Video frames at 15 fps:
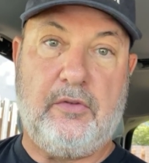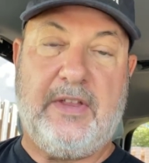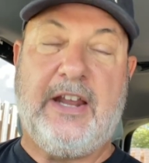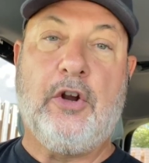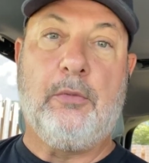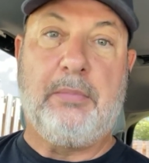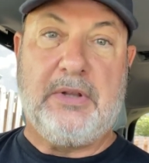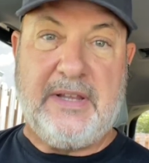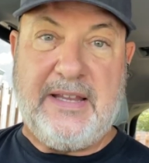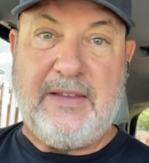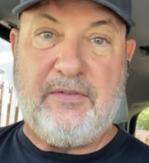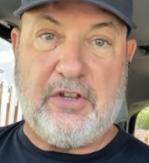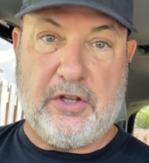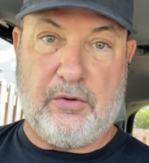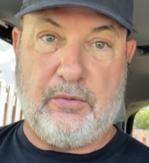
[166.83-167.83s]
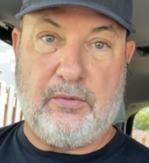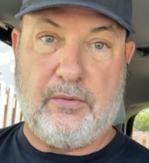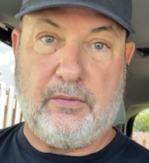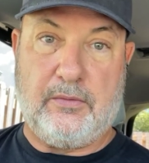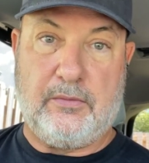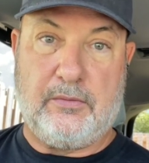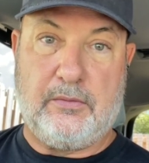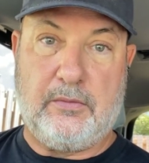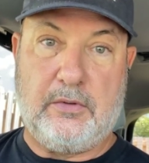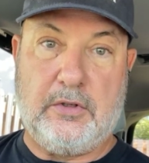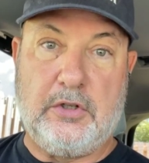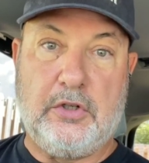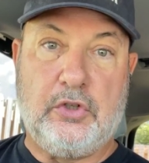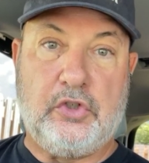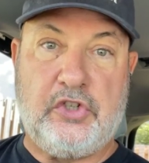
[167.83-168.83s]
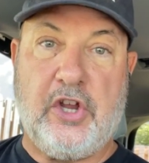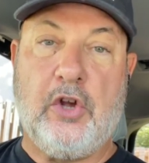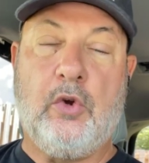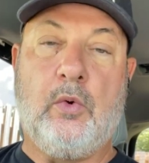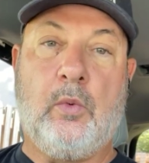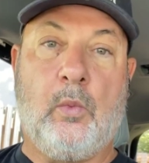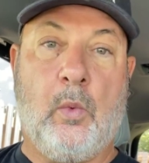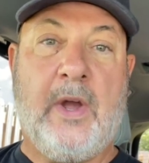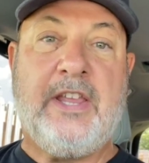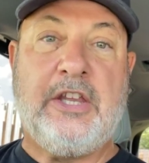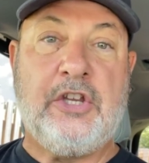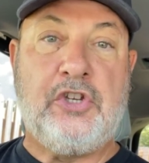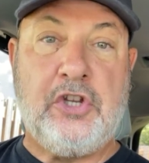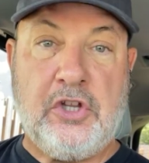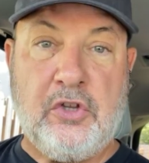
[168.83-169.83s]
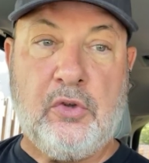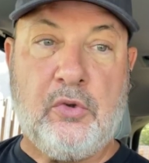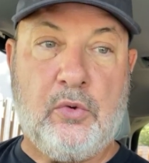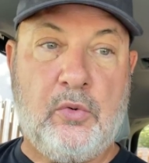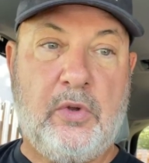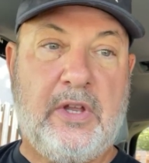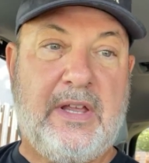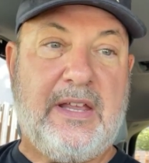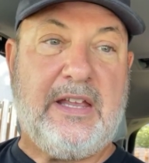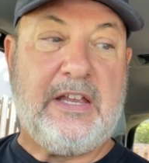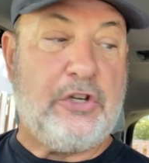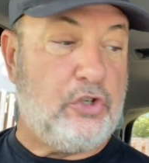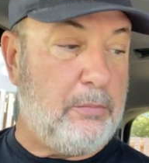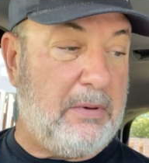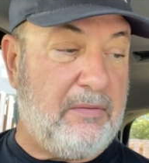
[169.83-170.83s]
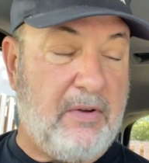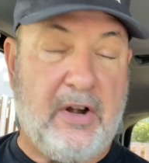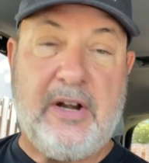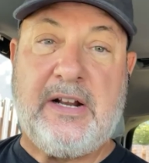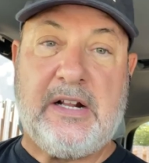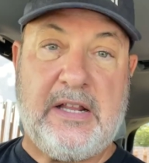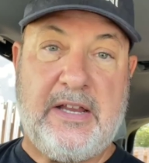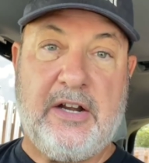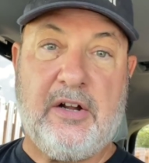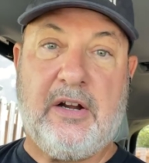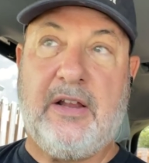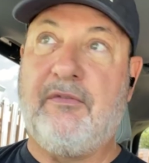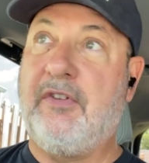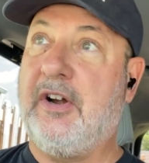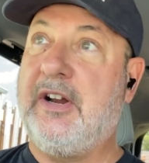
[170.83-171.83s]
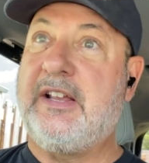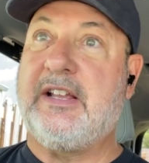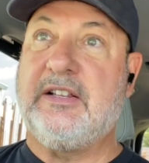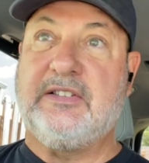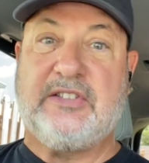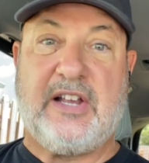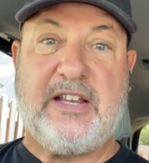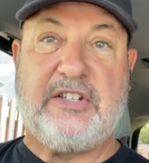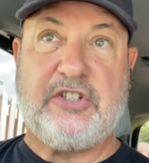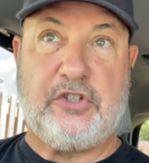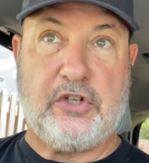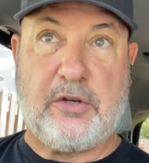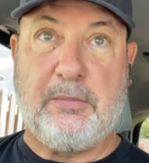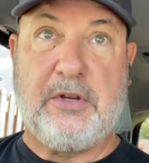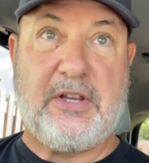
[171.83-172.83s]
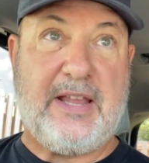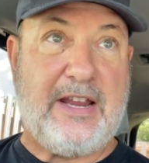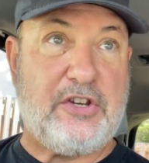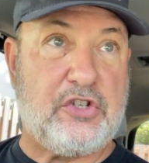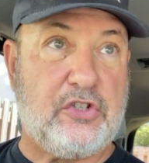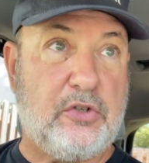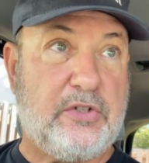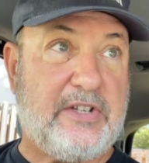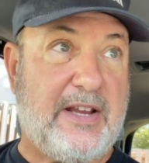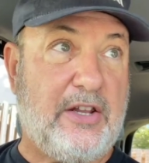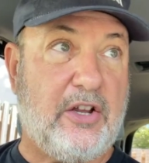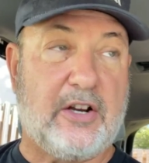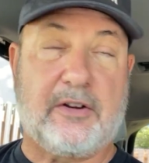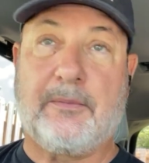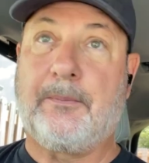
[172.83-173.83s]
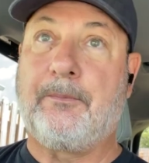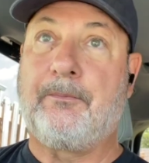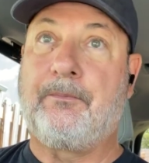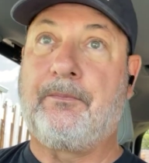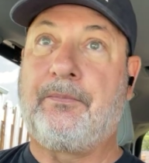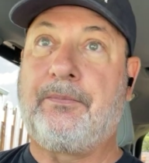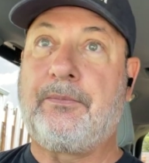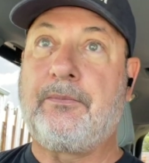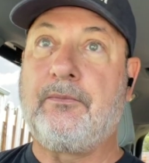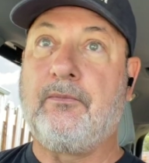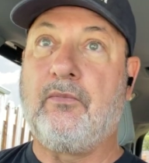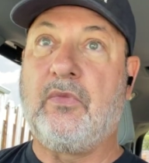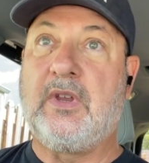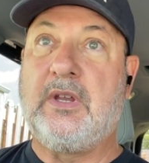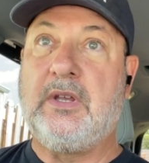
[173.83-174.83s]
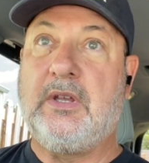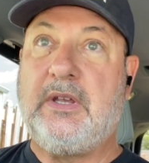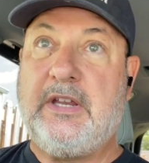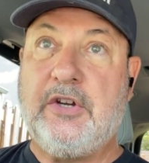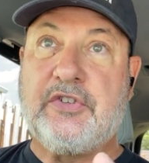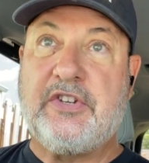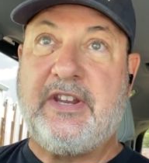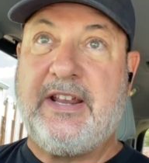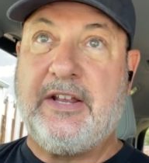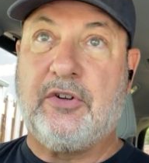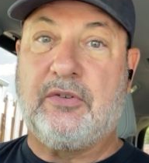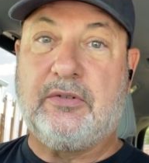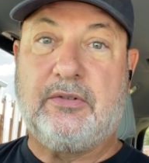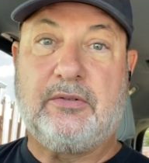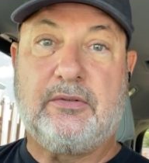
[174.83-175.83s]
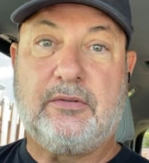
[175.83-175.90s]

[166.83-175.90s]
They don't believe you. So what you do is you be very clear and very concise in your communication. You say, look, here's the deal.